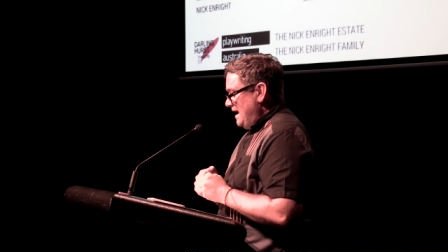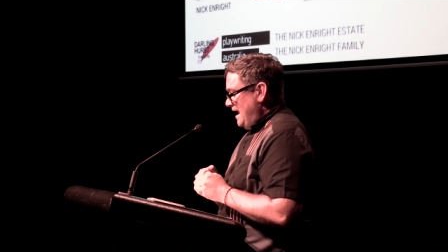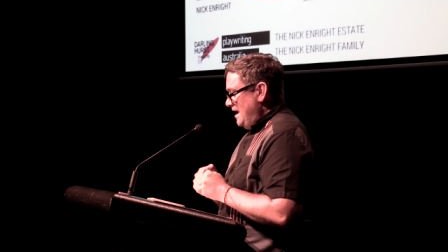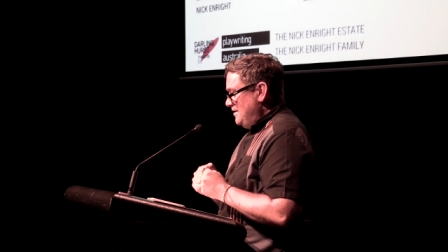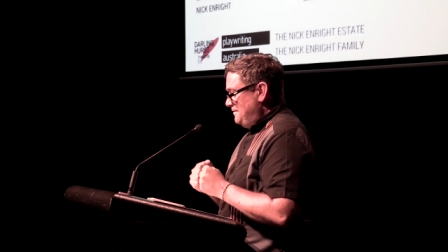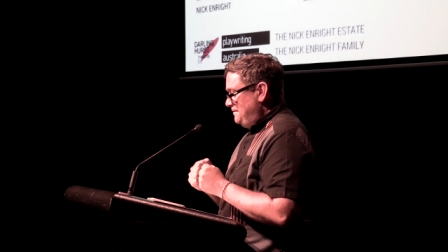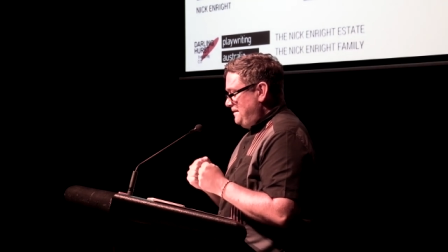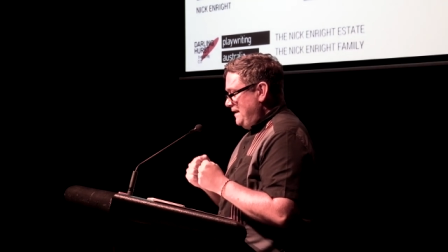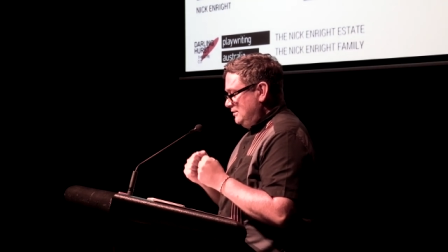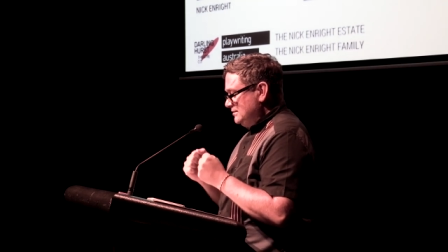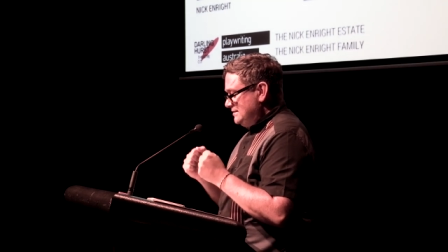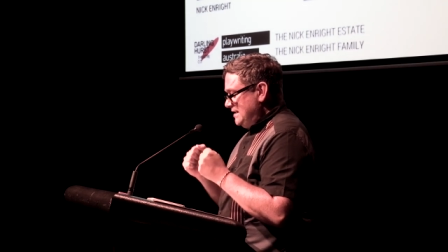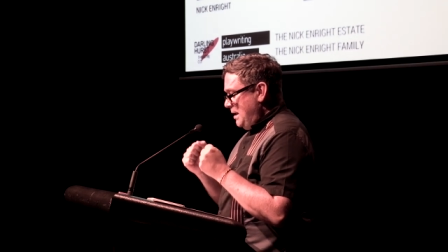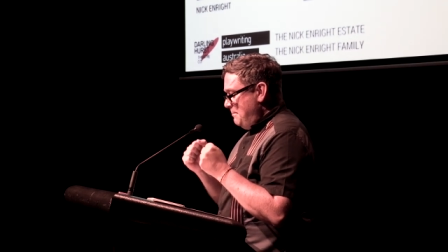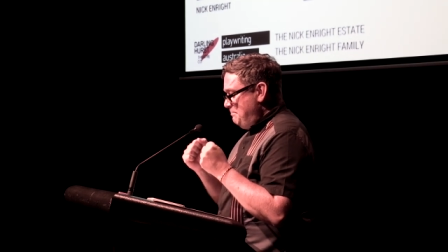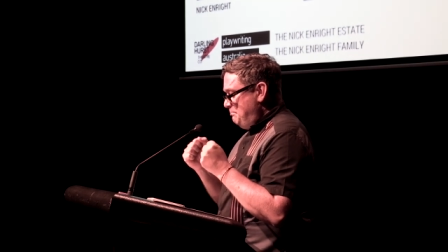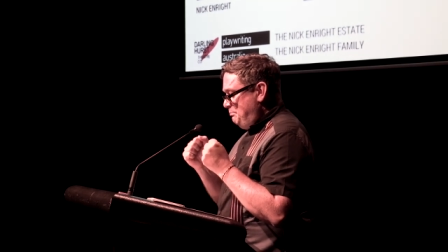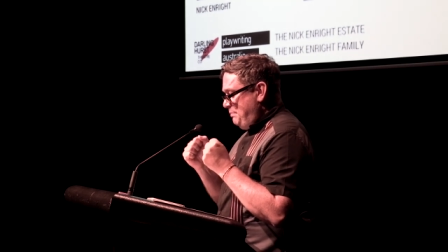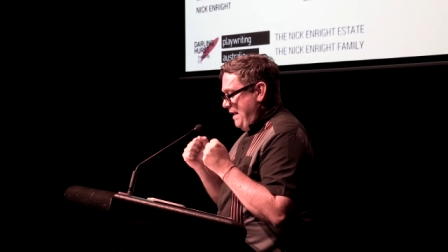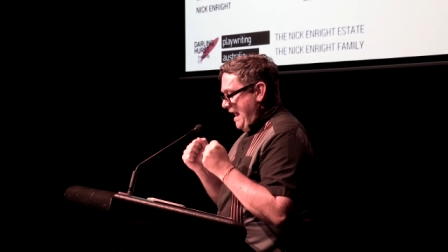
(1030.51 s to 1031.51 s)
and felt
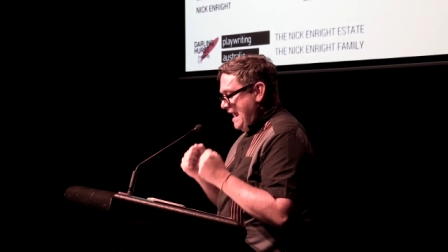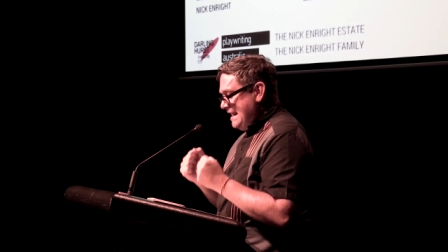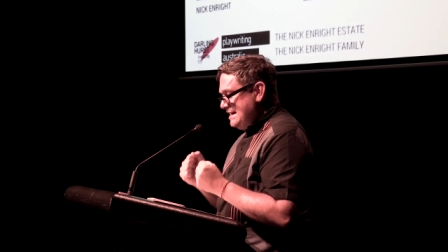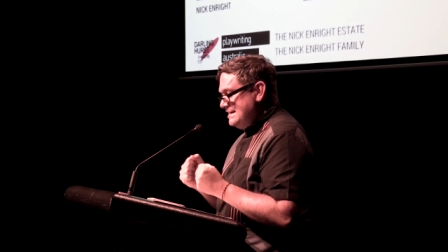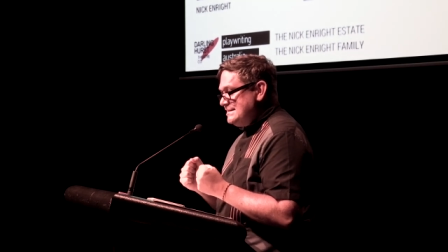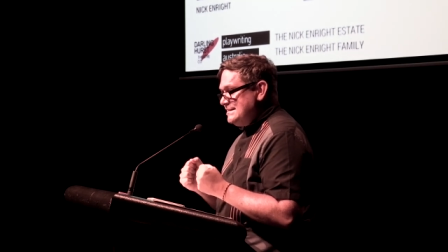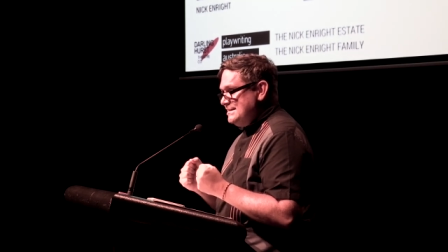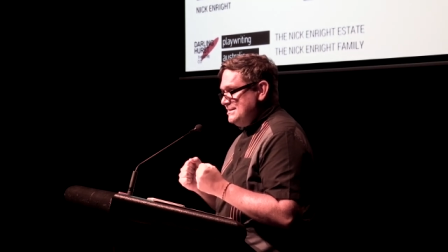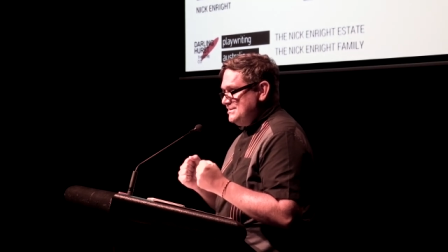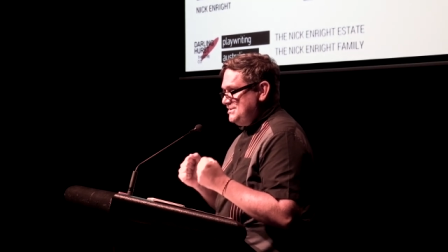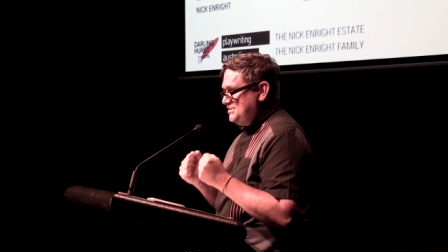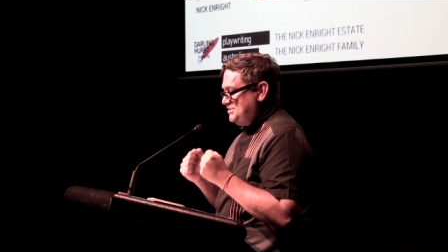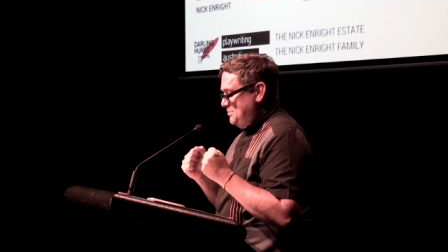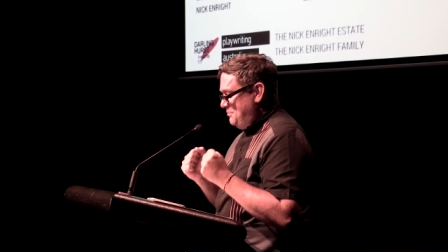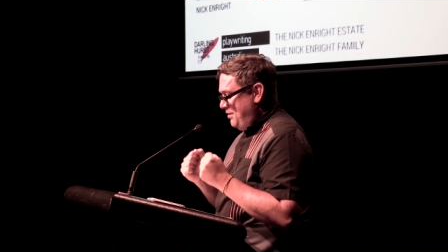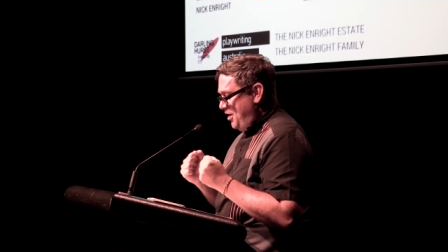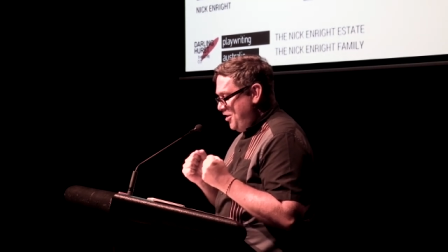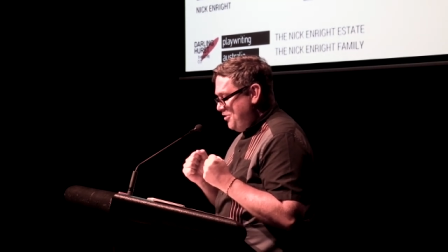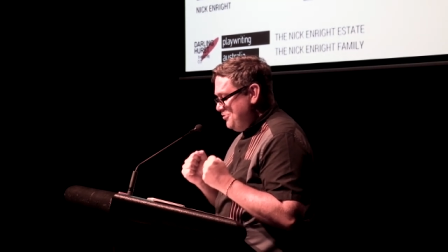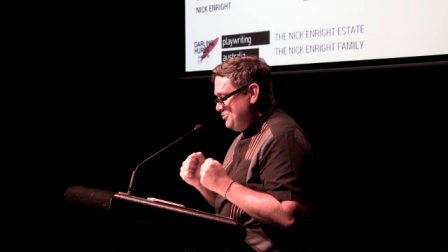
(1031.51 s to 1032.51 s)
abandoned to
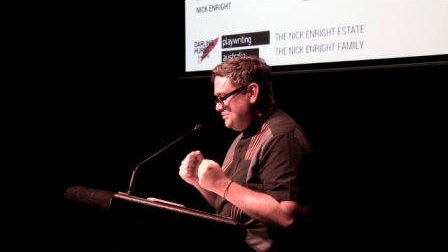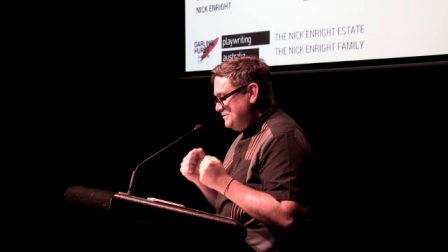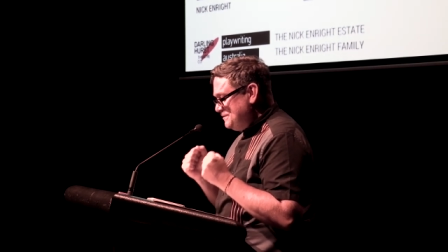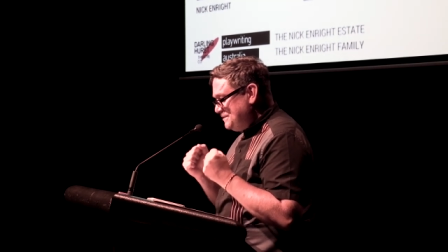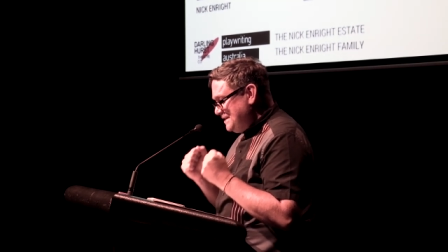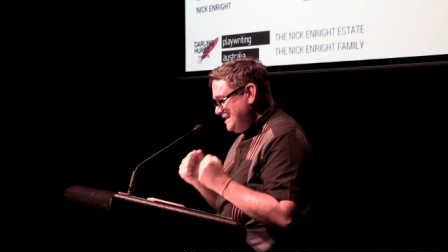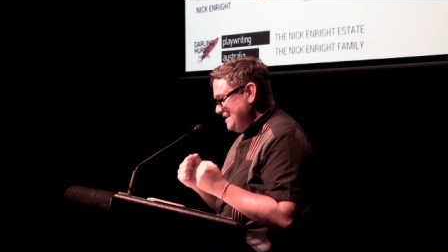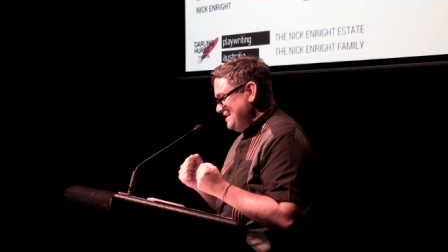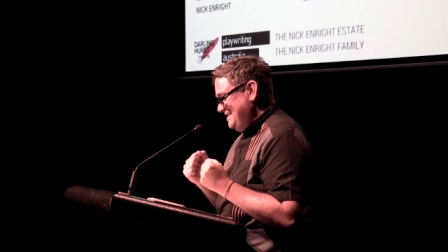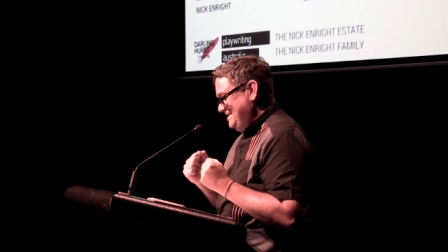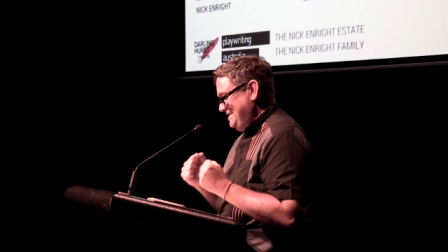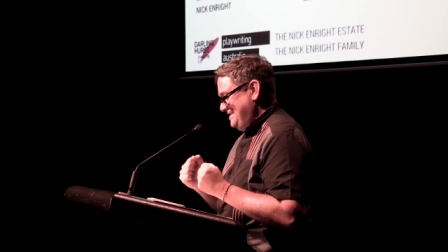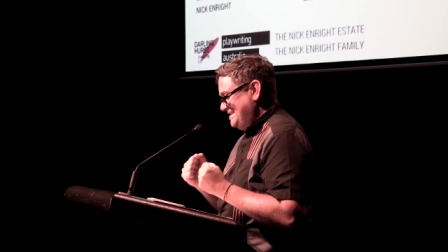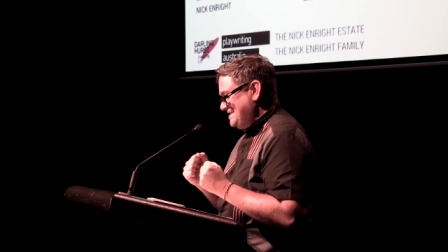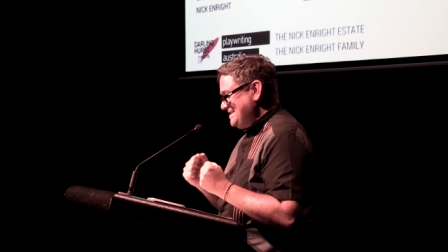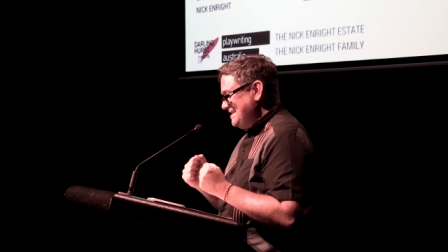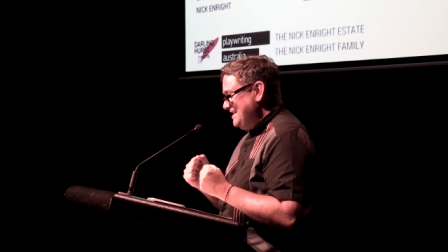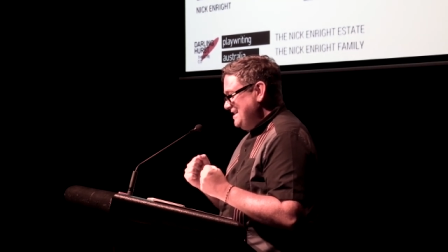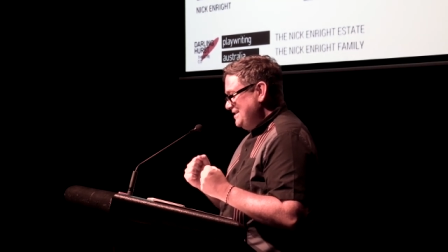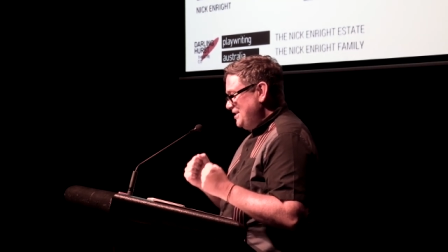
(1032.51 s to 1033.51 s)
my own
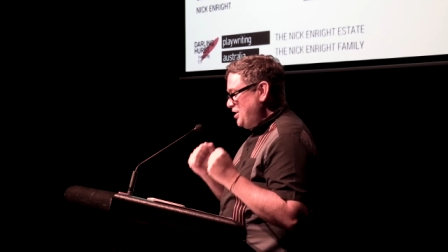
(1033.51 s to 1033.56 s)
fears.